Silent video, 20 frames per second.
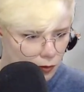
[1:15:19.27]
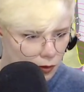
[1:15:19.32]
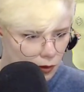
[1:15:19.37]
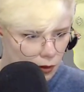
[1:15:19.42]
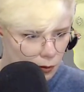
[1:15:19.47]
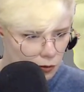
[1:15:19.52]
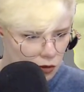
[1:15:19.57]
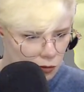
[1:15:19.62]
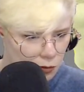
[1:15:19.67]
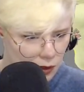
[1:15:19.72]

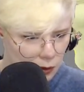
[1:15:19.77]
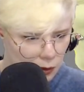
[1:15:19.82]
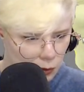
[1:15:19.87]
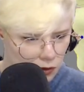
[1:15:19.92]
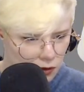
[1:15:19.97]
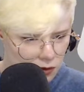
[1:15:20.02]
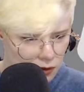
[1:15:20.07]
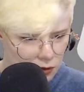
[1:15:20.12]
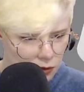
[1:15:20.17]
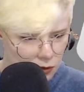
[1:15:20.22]
Just playing with
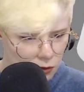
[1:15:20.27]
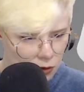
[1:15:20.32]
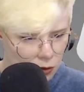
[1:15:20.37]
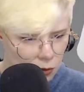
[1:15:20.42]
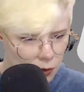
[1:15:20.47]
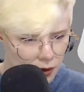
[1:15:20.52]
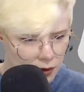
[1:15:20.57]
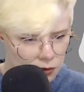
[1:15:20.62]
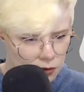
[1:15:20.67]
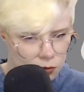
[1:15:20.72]
this. I don't know
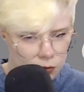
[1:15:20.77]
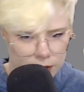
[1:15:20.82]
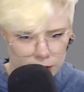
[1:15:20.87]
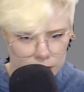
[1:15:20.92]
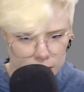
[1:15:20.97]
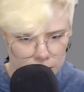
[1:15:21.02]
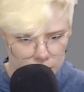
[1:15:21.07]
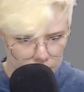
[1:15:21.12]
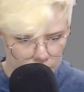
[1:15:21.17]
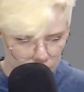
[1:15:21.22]
why it's
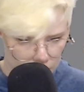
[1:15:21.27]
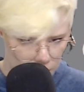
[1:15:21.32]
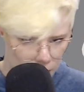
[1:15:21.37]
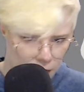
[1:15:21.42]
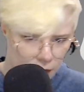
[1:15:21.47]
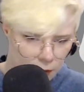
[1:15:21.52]
wrinkling. I